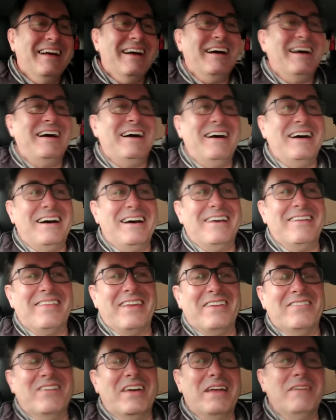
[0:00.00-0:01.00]
Ah,
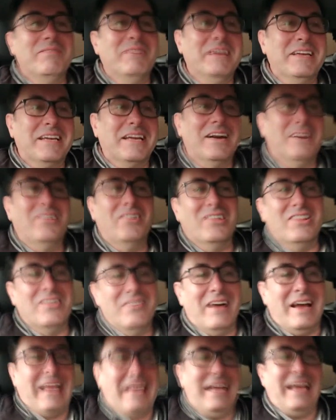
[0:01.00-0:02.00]
they made me go all the
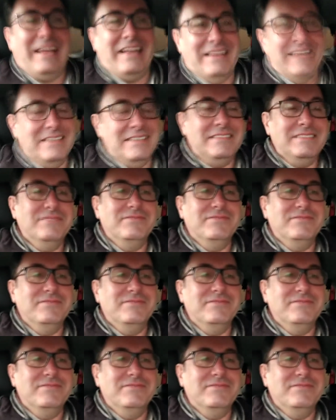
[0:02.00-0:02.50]
way in